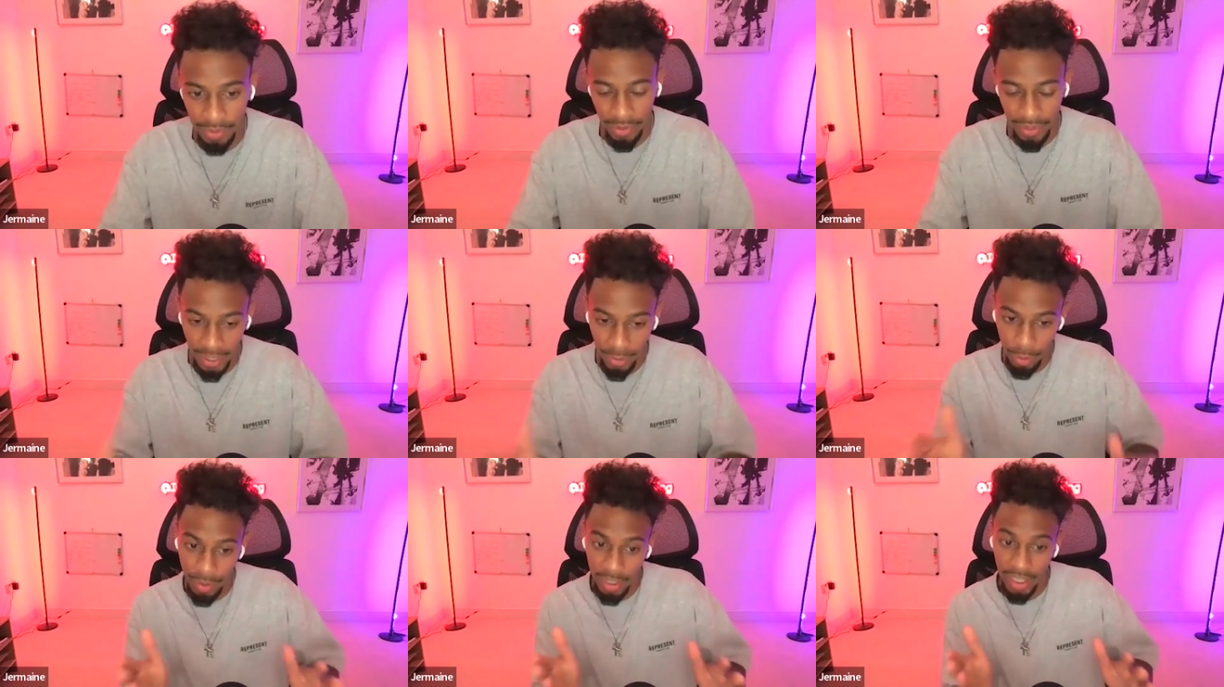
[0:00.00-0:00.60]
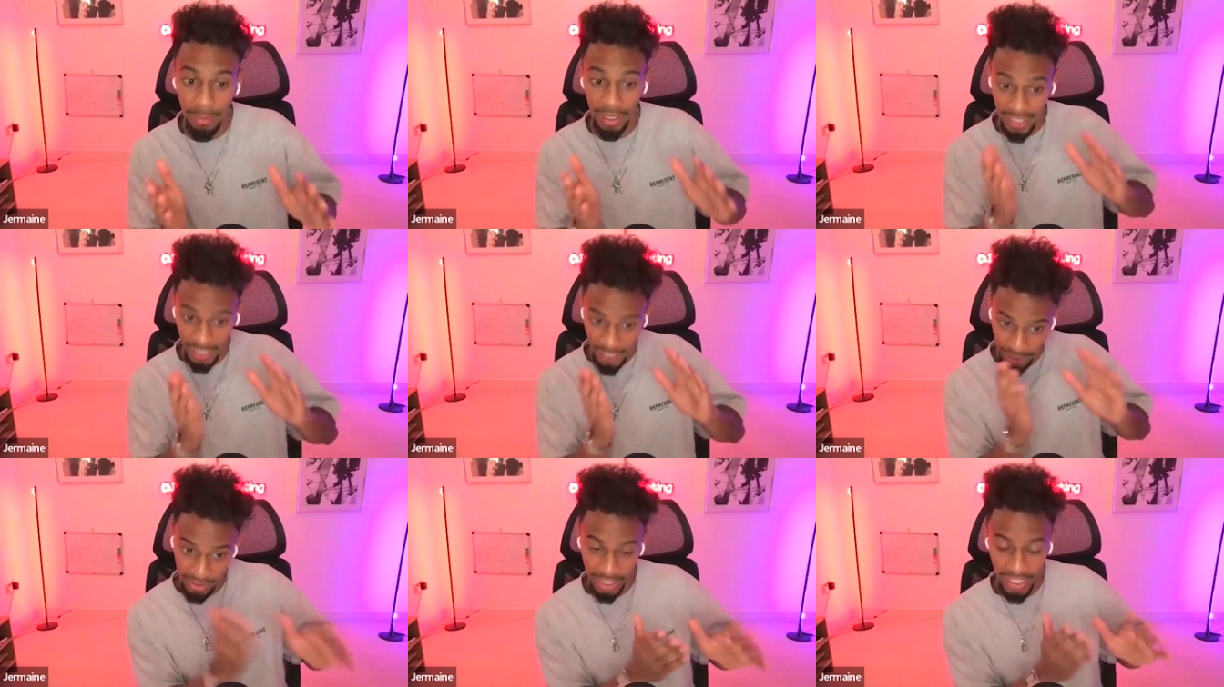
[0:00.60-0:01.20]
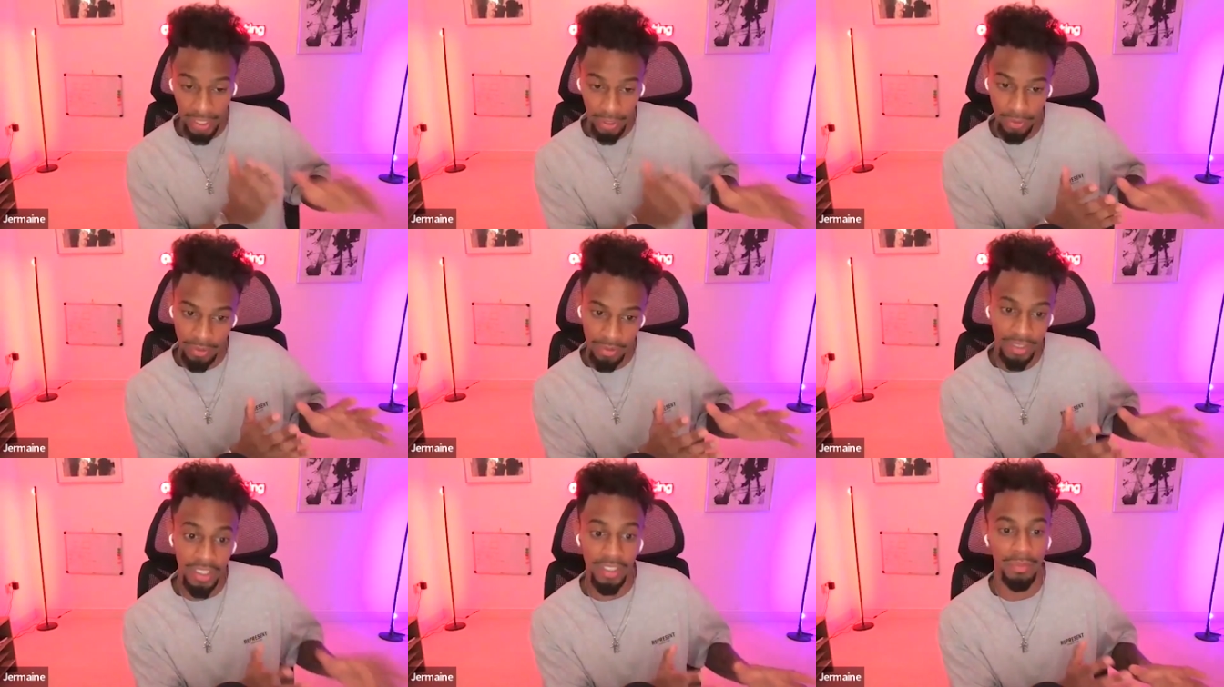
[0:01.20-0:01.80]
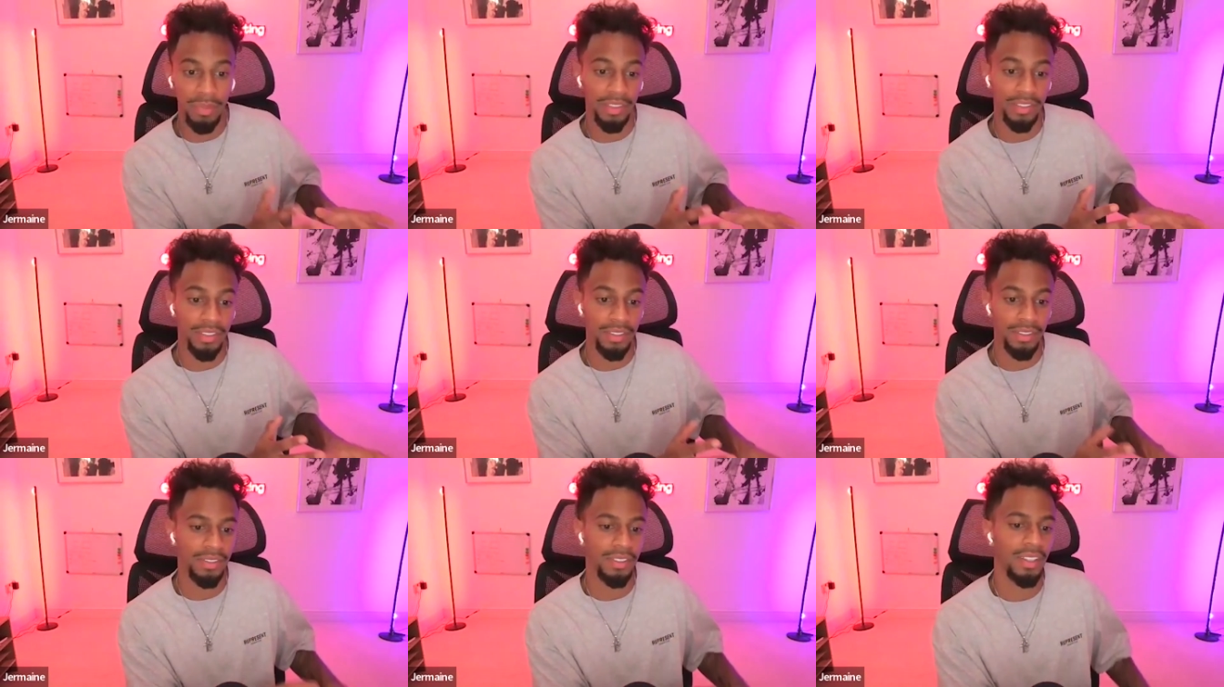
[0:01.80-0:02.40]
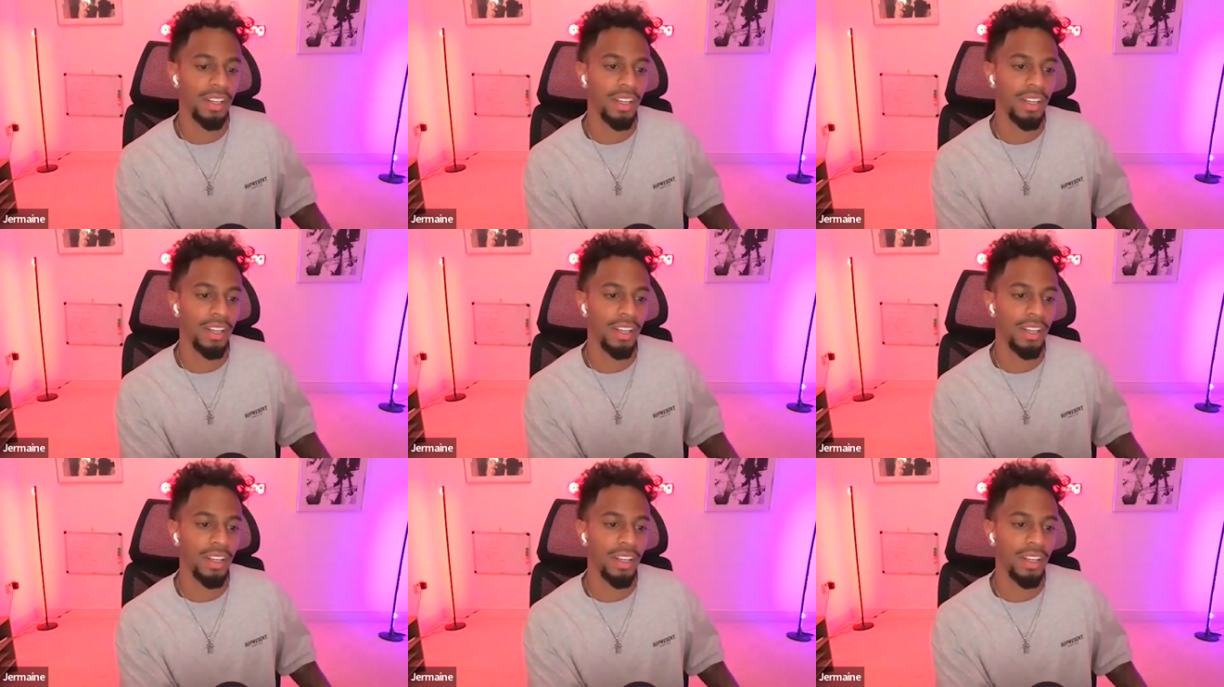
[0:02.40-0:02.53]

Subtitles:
So that will be like my cash cow kind of business.